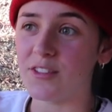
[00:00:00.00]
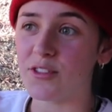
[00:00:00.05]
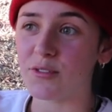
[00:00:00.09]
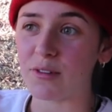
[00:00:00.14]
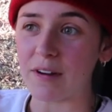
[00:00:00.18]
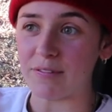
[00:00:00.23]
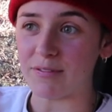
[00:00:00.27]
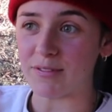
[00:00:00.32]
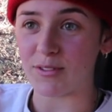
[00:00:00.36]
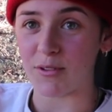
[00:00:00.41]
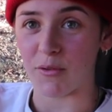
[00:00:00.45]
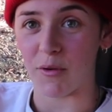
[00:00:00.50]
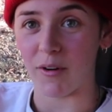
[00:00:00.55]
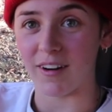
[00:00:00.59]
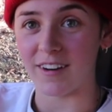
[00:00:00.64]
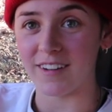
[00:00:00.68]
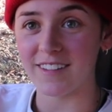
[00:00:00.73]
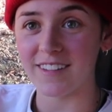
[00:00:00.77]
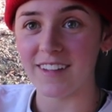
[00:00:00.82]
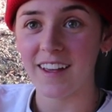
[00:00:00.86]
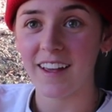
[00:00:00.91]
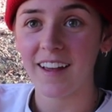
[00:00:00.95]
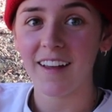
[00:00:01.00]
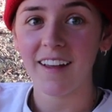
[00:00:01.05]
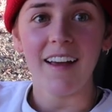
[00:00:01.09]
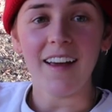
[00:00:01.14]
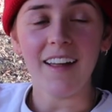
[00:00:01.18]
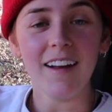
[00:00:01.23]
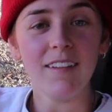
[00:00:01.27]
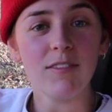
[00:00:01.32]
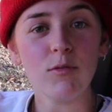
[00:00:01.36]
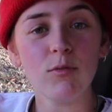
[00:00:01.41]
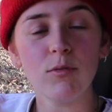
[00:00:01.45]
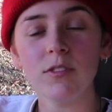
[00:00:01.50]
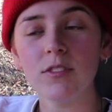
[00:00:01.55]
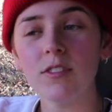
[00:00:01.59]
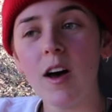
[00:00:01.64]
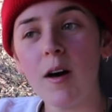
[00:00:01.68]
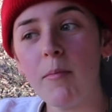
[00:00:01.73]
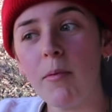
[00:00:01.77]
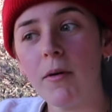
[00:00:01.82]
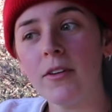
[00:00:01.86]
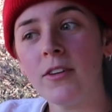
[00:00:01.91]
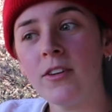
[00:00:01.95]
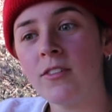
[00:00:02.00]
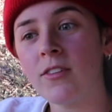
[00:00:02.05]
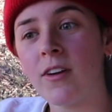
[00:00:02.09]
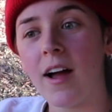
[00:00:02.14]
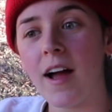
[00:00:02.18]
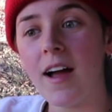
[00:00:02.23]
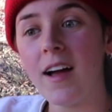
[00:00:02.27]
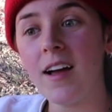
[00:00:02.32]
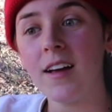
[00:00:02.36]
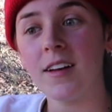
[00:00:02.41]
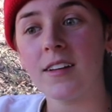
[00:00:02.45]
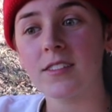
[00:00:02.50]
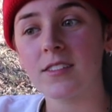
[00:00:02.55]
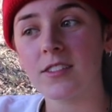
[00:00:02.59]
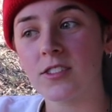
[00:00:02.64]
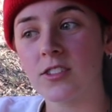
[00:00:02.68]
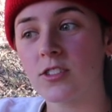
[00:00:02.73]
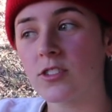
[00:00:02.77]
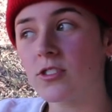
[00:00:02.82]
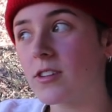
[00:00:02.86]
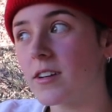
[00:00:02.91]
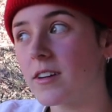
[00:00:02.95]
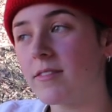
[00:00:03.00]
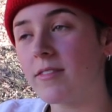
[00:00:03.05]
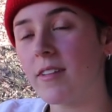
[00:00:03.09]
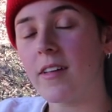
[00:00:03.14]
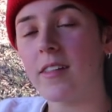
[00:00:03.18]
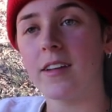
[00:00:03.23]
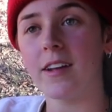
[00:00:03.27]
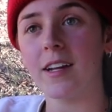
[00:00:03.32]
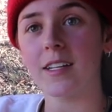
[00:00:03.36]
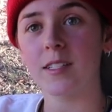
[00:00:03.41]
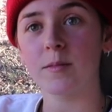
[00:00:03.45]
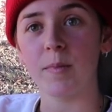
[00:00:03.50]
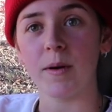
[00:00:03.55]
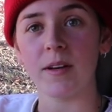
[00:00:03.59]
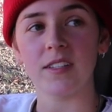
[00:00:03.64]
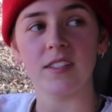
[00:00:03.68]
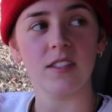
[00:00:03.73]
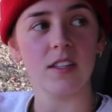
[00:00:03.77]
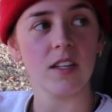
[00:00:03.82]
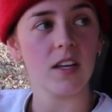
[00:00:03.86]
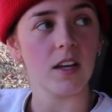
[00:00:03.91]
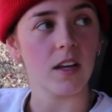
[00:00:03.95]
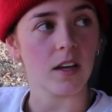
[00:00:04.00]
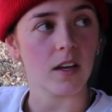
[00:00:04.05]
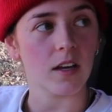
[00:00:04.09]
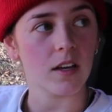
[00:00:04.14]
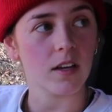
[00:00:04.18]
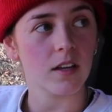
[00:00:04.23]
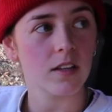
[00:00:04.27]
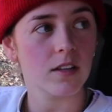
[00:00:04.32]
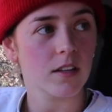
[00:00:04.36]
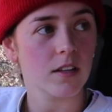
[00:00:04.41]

in thrift stores, and everyone's up on your ass because they're trying to find the next best thing.